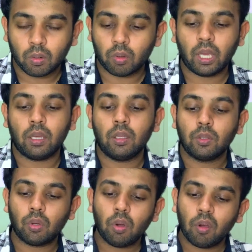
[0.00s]
Okay,
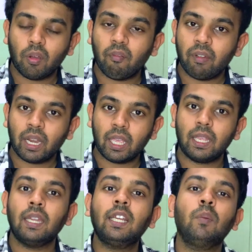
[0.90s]
so when I
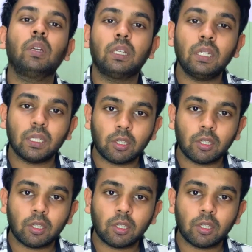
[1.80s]
increment it,